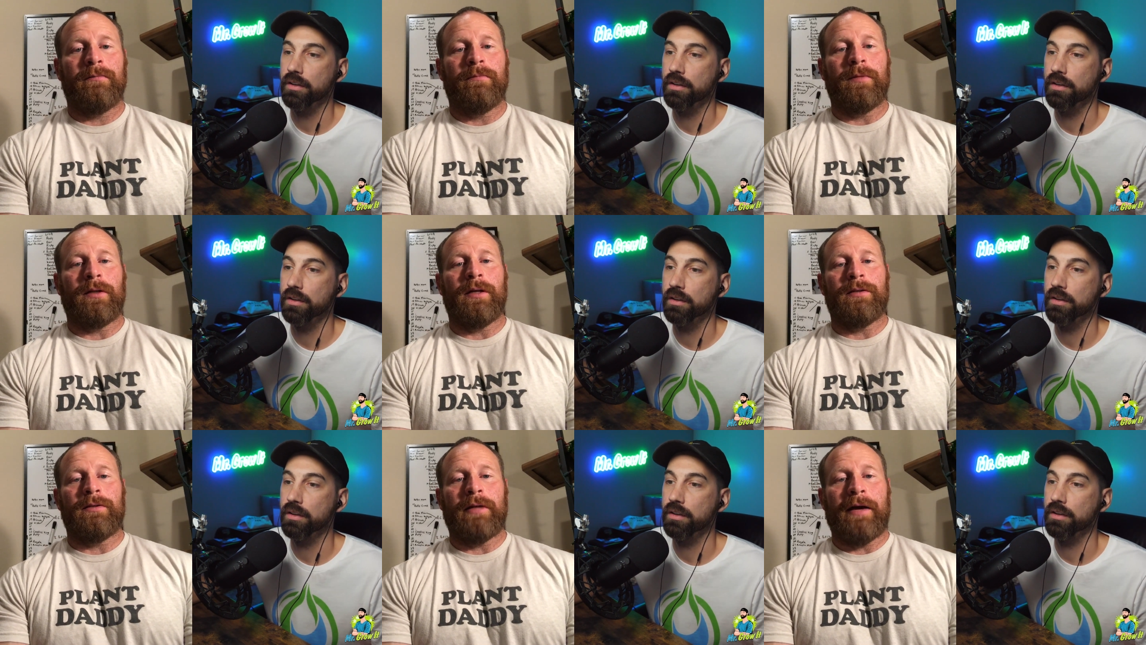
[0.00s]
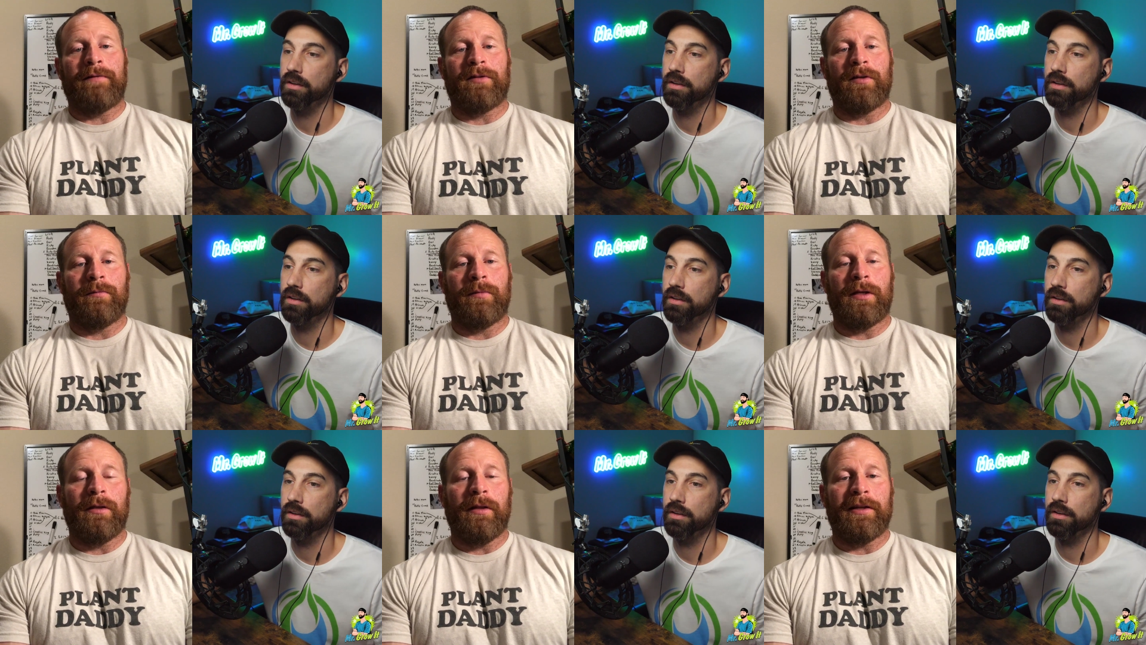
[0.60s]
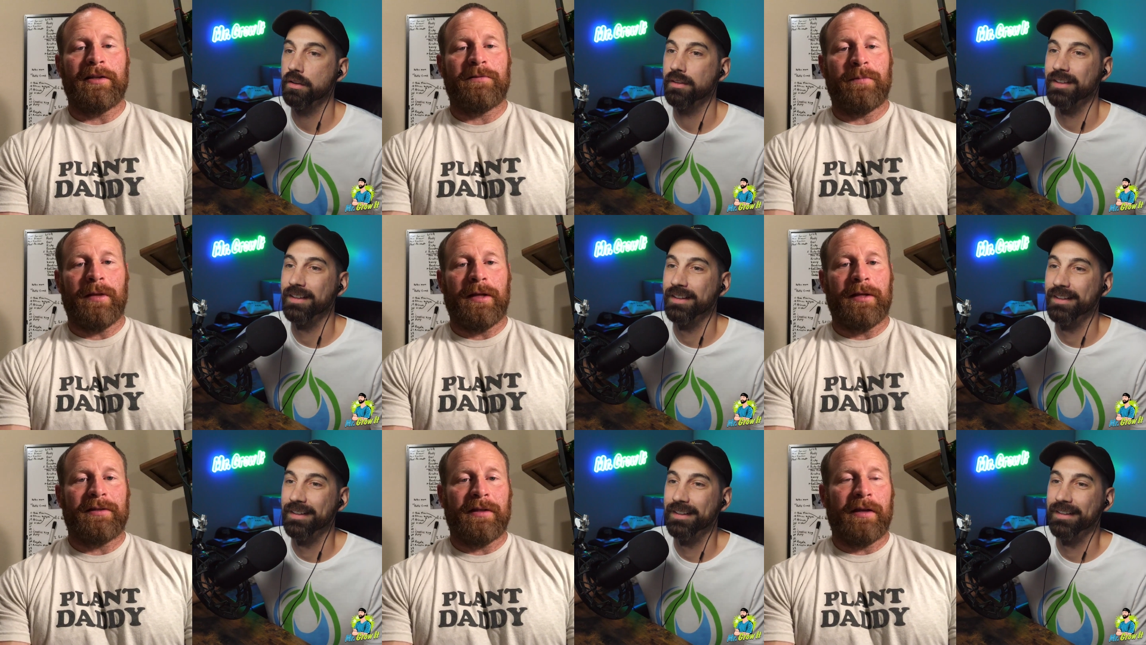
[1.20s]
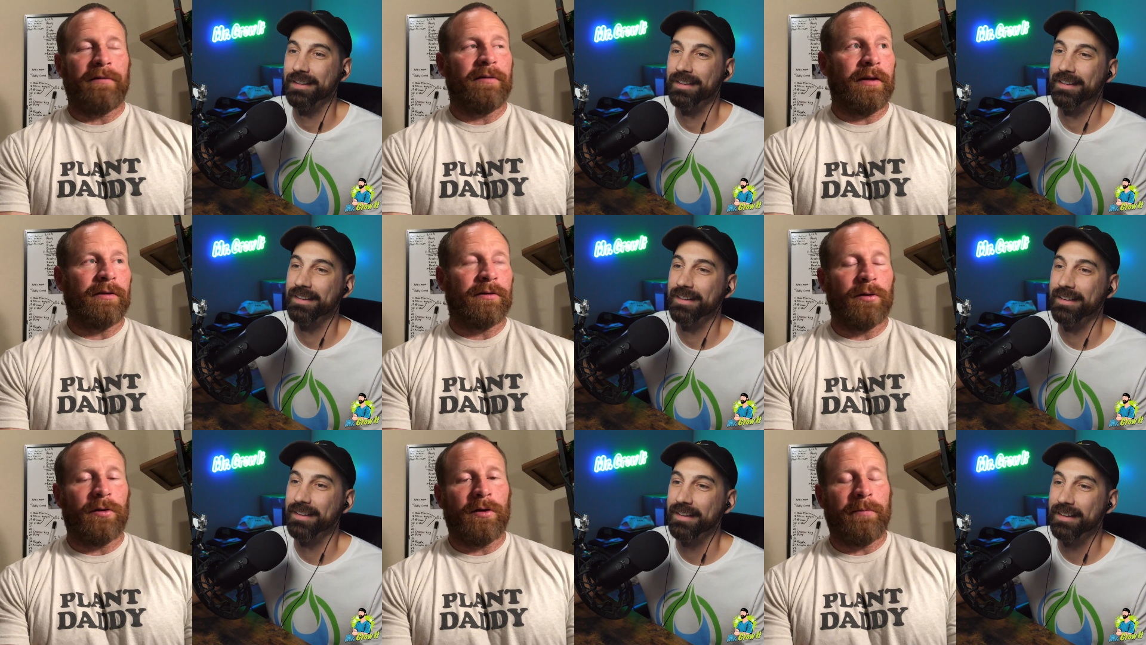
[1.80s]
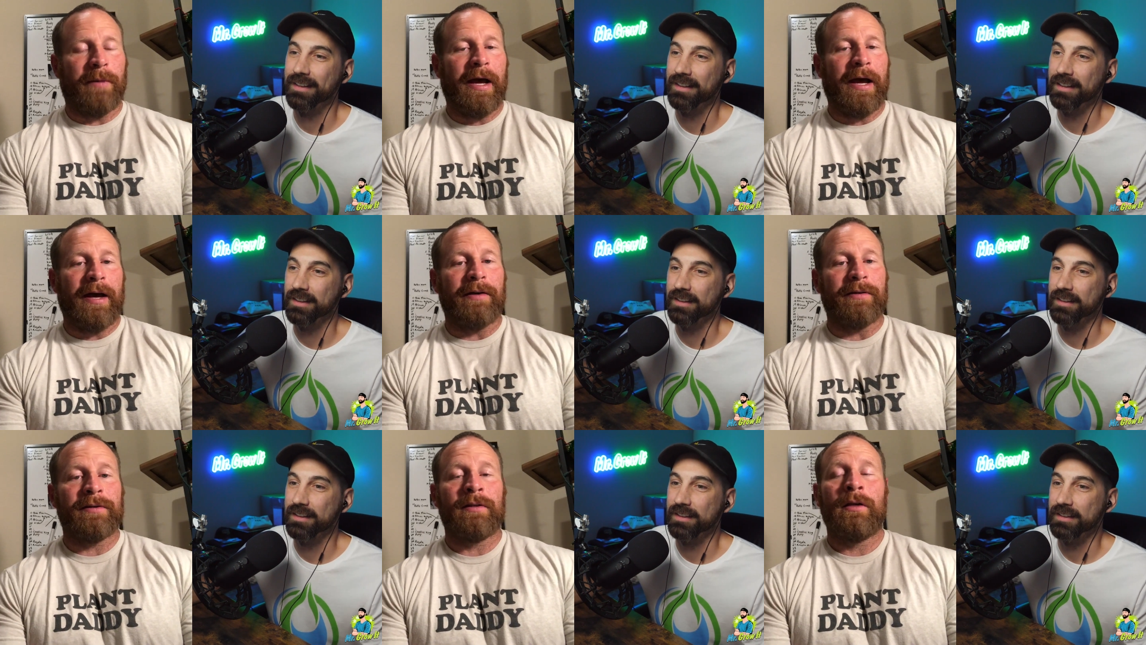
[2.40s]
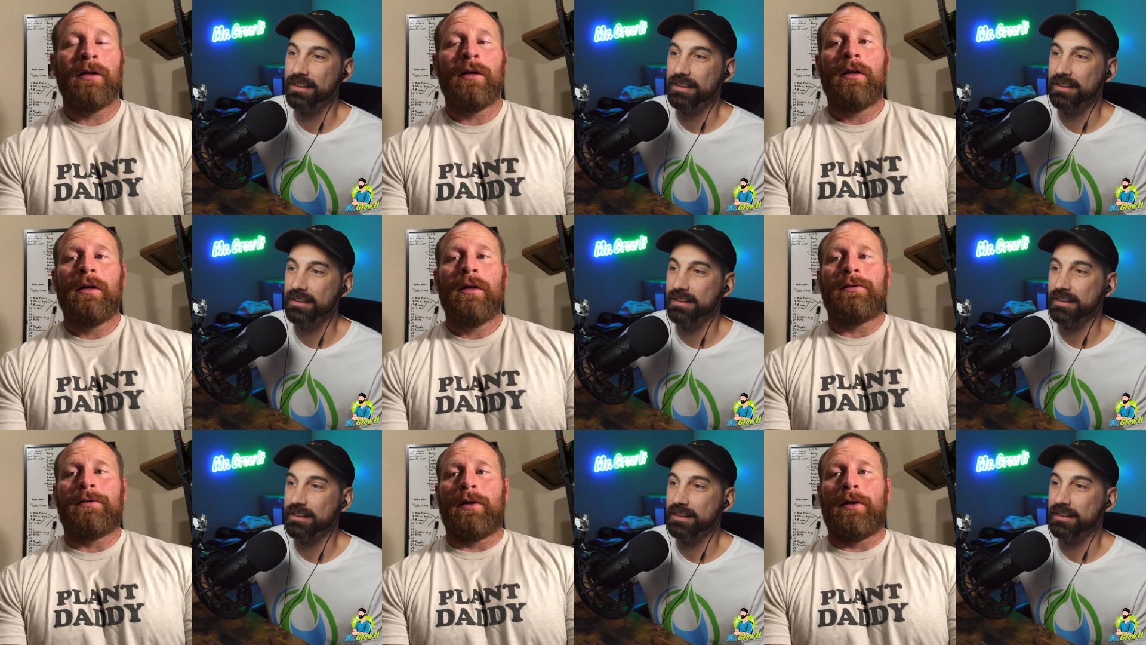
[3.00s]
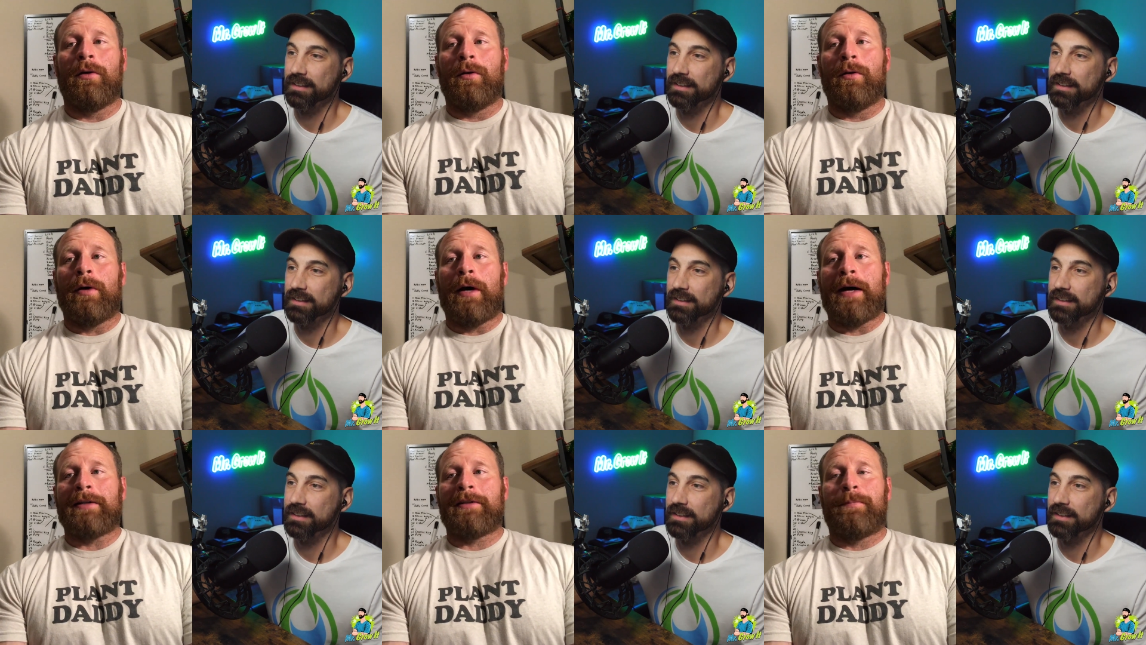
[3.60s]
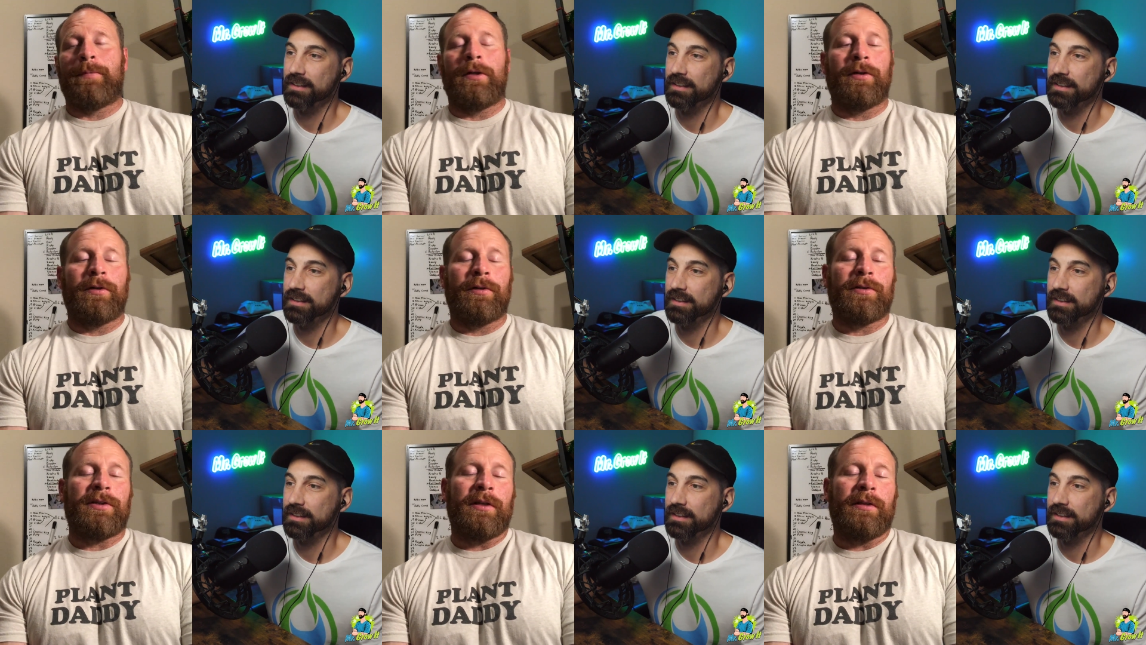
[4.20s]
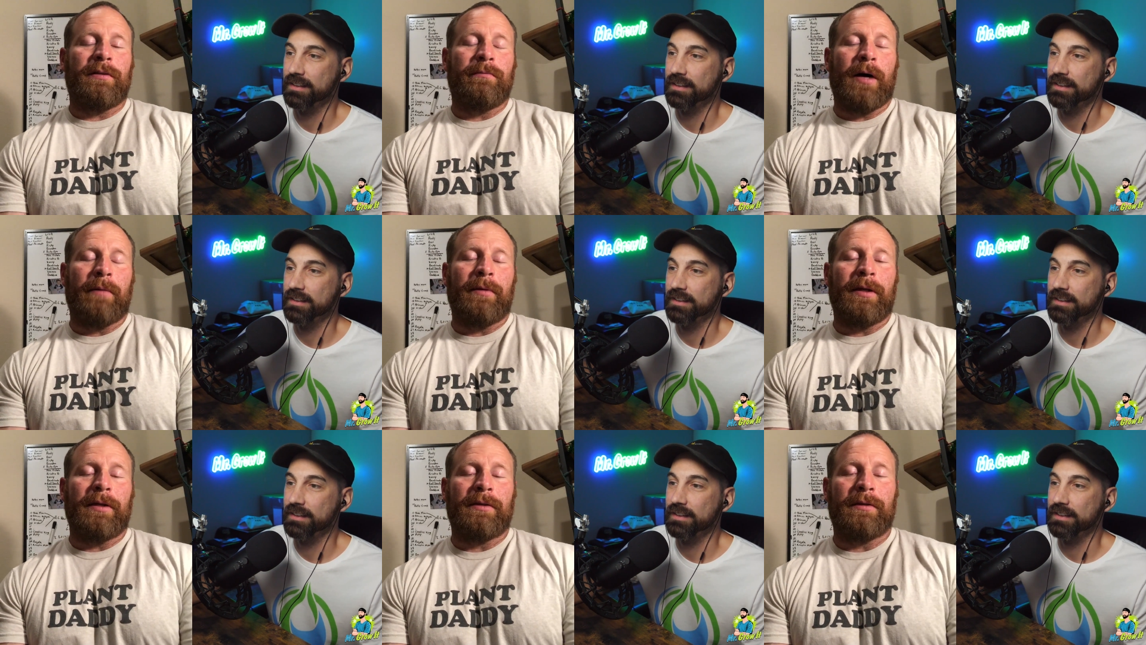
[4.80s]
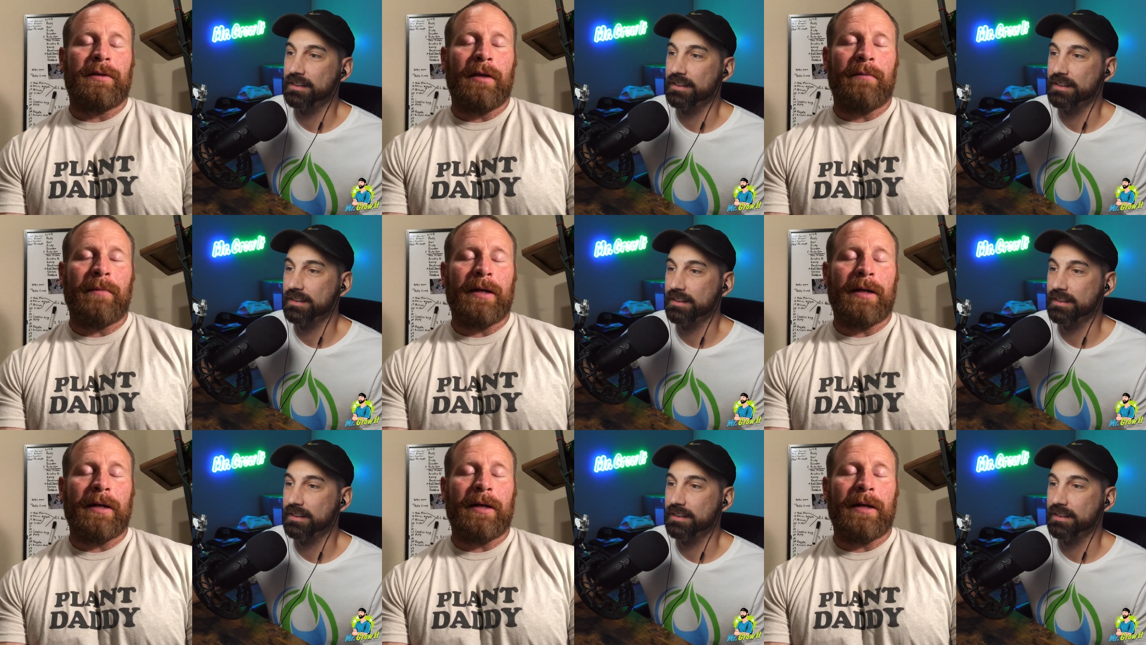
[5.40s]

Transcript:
Speaker 1: because I have so many lettuce plants and everything growing in my house. So I splurged and bought me a ten by